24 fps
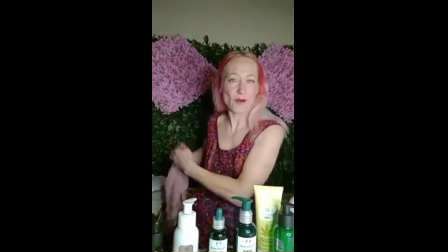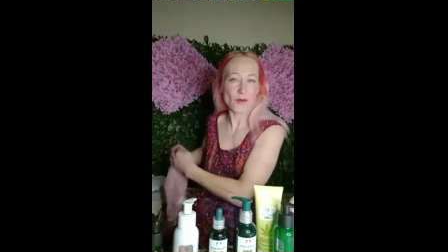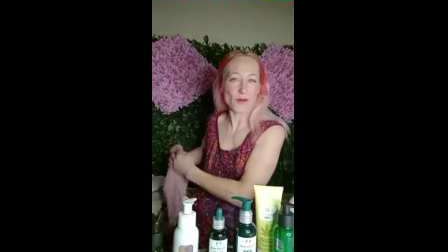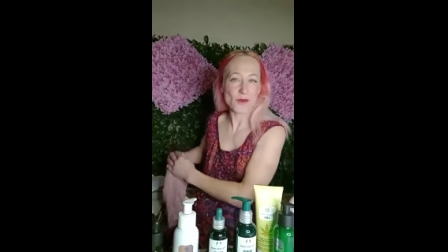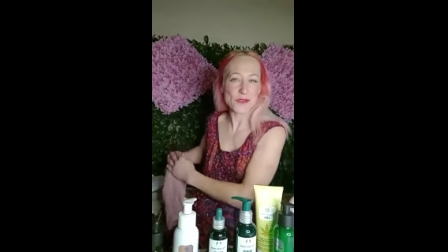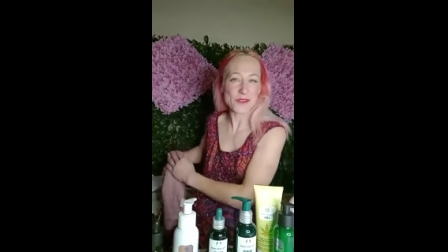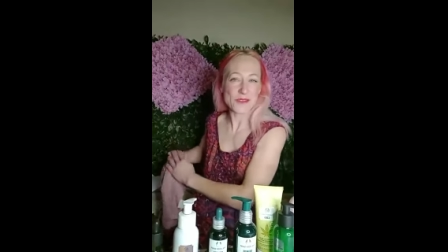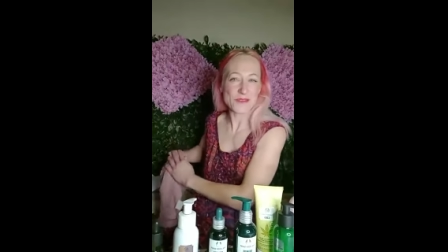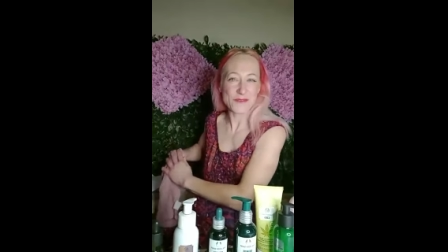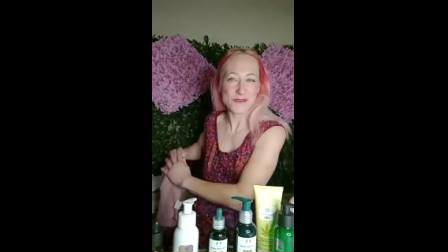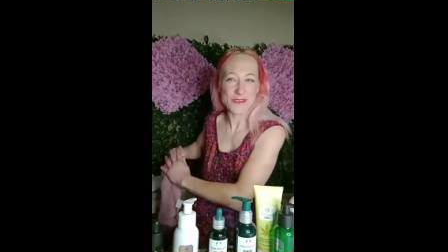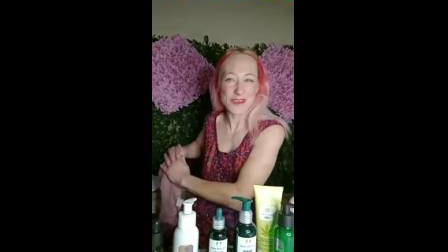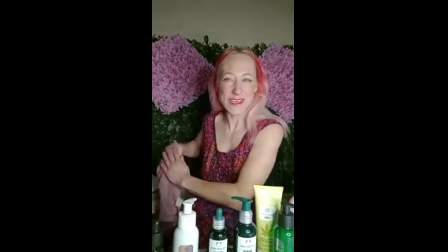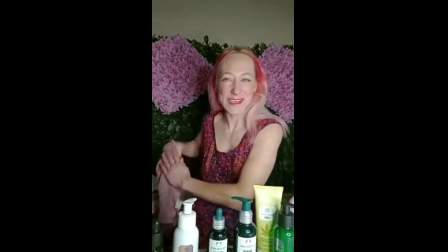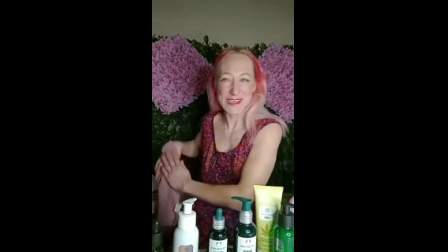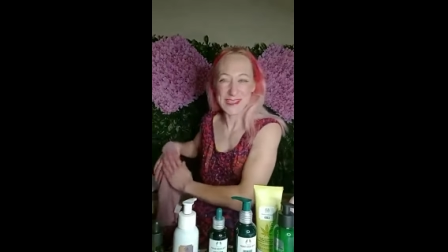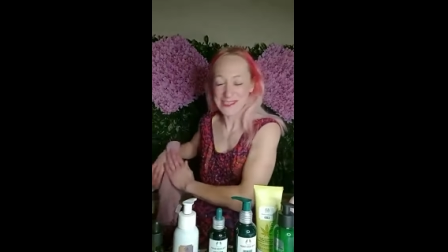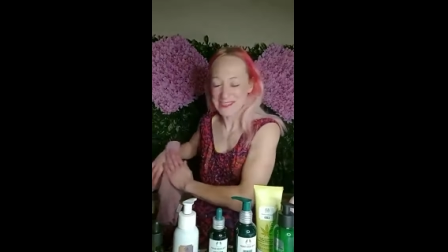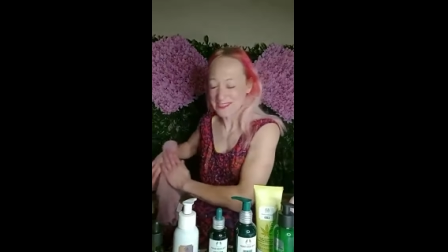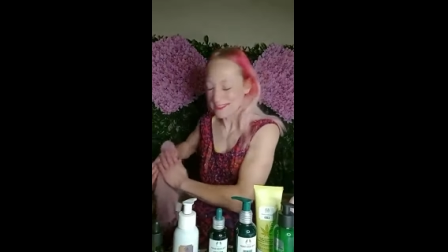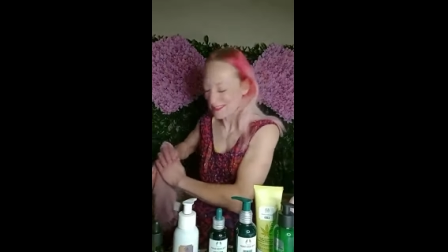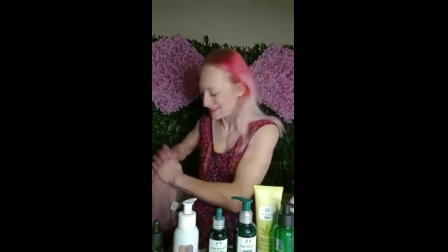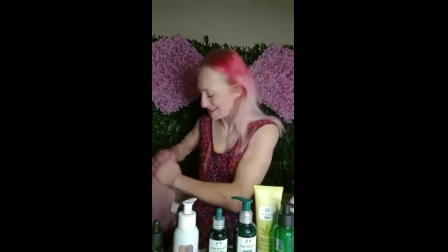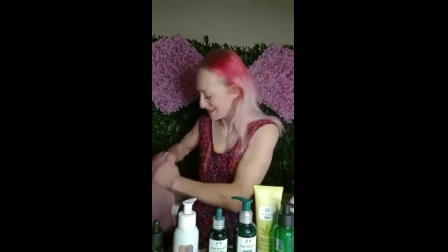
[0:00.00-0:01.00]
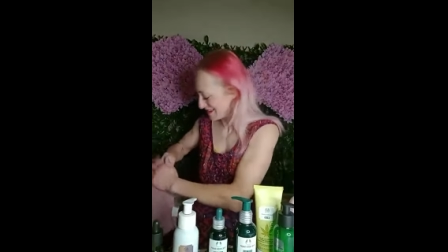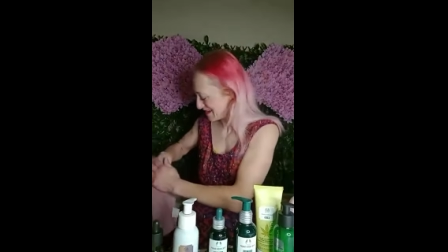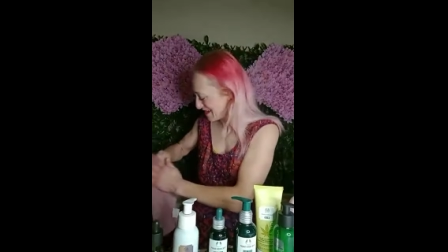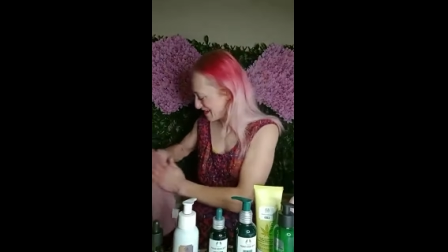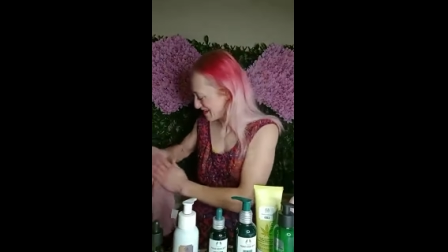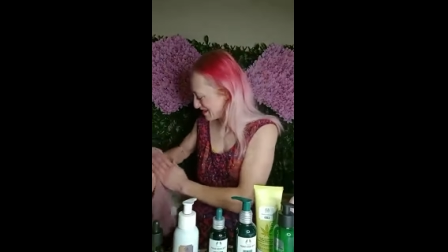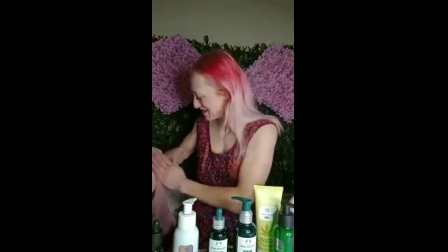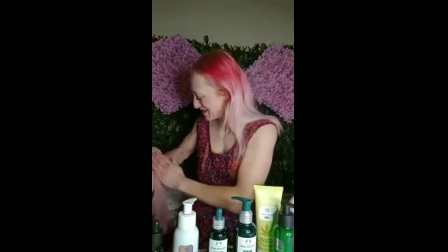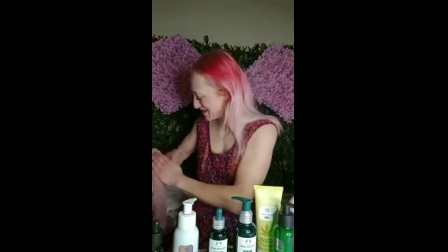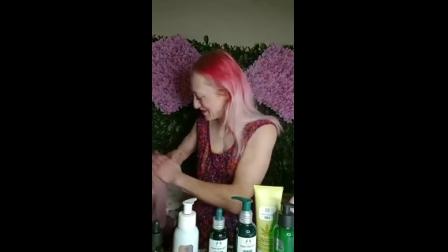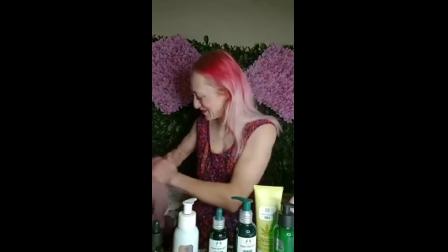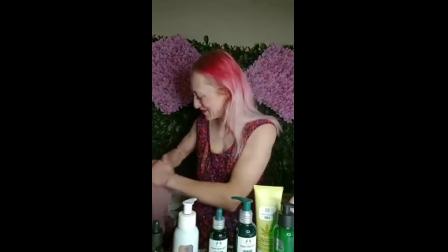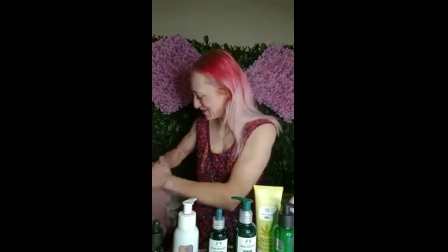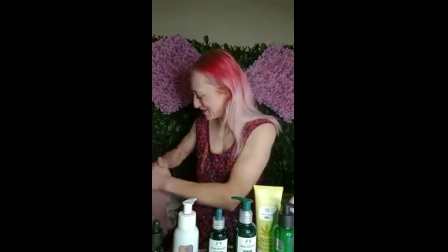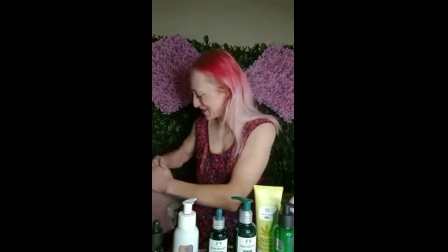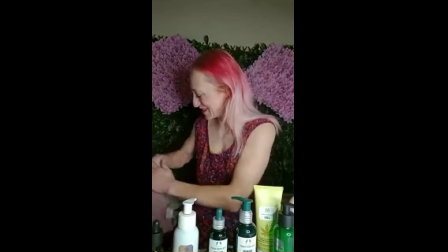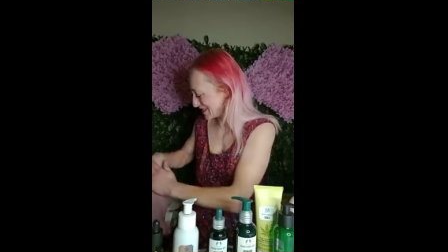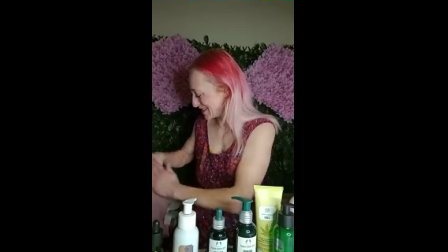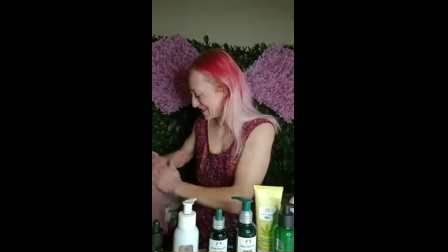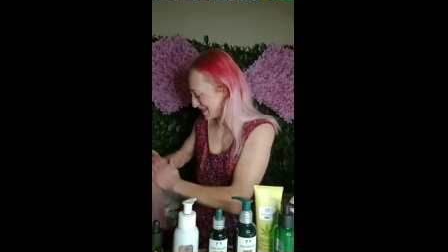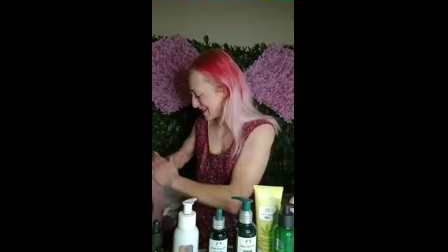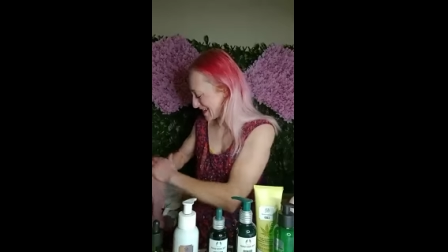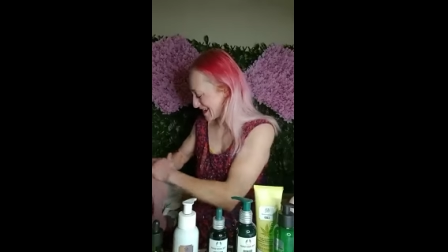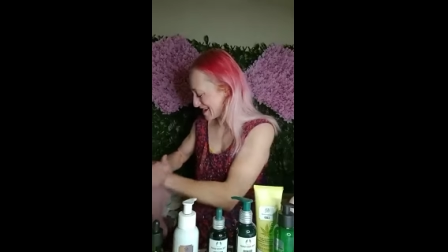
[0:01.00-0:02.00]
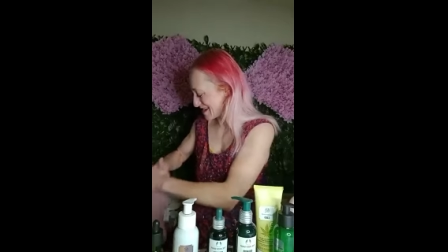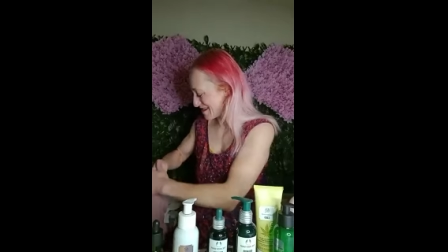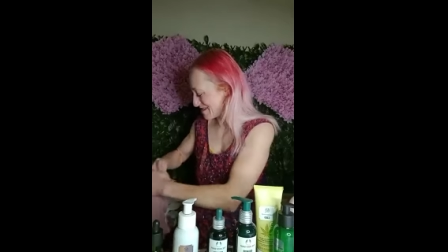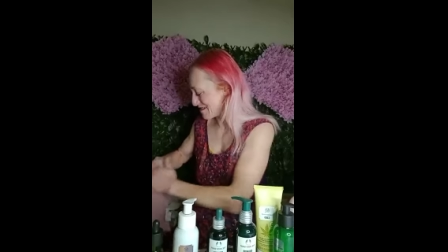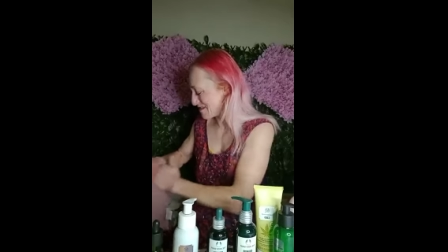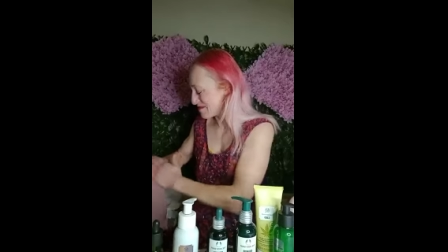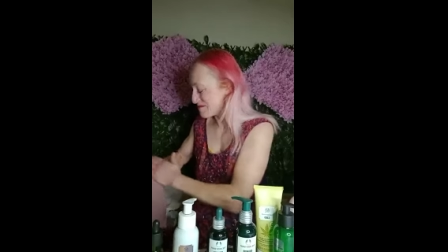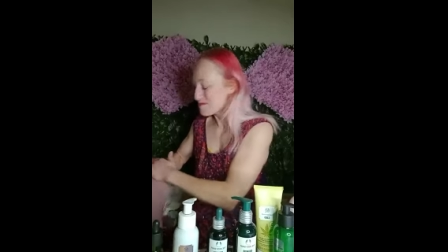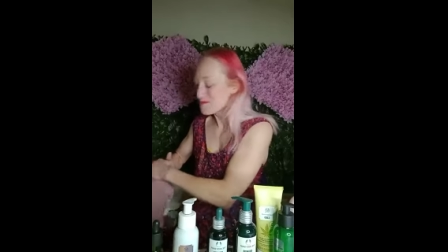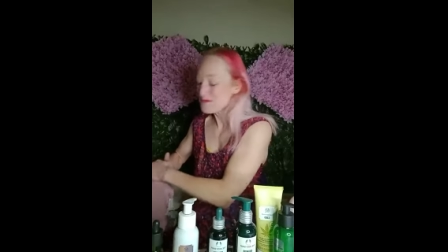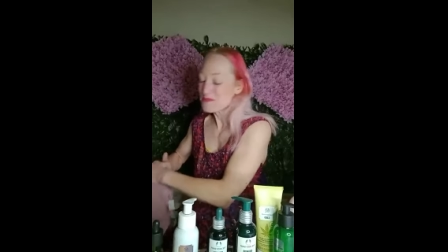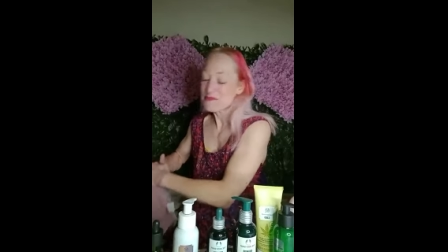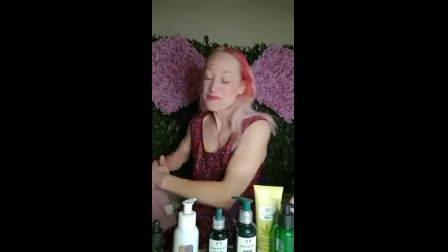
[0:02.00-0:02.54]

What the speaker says: or what you're feeling, should I say.